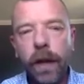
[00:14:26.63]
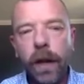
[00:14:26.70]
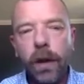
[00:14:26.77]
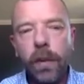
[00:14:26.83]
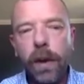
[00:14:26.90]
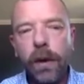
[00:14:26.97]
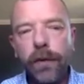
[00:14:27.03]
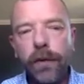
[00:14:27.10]

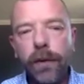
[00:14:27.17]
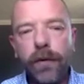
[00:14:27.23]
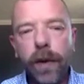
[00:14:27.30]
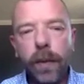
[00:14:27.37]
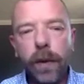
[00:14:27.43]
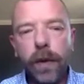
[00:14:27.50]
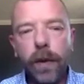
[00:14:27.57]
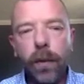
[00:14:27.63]
We also
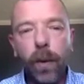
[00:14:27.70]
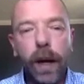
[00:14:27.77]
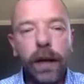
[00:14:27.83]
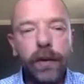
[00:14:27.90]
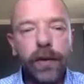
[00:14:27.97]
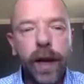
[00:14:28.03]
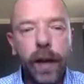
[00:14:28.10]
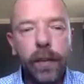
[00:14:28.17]
assembled a
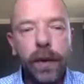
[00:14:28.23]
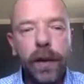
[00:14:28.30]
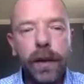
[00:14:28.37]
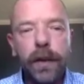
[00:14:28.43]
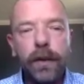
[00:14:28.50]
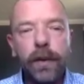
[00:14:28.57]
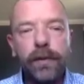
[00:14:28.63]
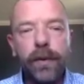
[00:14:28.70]
wild type
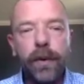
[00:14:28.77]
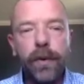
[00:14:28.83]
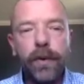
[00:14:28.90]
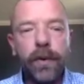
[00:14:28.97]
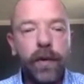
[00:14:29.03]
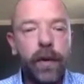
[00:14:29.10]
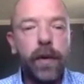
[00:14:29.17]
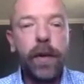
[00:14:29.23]
allele. Of
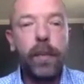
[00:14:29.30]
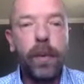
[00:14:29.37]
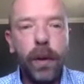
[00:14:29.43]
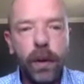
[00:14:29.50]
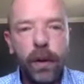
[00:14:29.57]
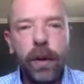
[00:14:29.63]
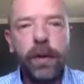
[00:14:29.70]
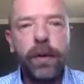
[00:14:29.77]
course, is a
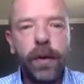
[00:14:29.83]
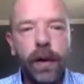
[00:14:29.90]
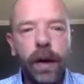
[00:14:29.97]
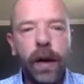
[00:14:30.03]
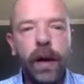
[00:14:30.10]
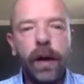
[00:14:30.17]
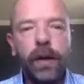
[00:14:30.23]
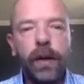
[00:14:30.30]
diploid
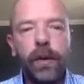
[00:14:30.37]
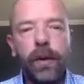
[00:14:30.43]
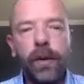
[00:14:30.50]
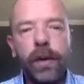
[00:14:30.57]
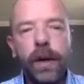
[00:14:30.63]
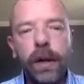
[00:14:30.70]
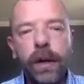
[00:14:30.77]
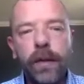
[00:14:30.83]

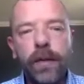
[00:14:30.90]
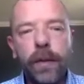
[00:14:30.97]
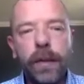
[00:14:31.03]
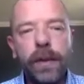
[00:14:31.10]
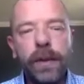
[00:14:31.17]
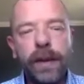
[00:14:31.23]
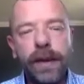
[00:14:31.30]
organism,